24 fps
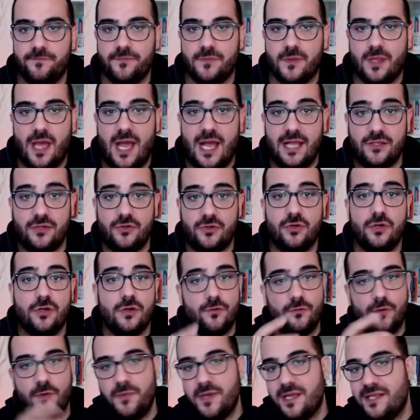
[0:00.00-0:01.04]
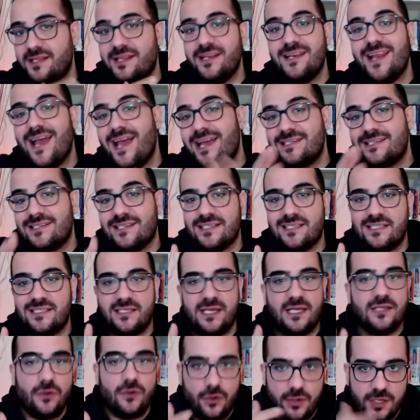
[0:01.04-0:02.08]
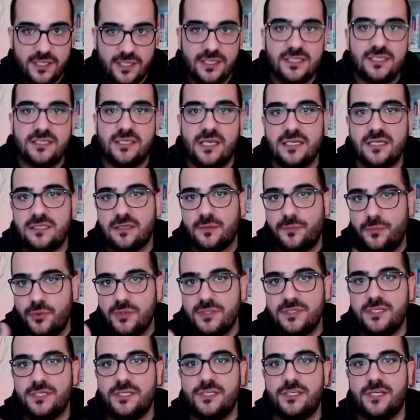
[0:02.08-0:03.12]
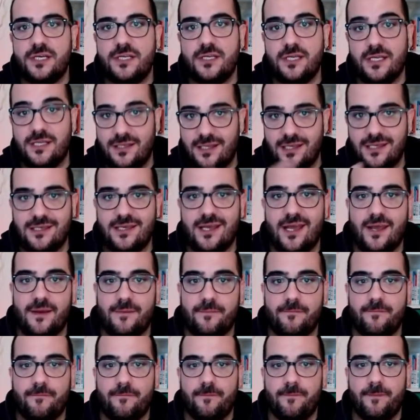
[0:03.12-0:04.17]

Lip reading: And you will be in the next state, or in this case, the position in the game.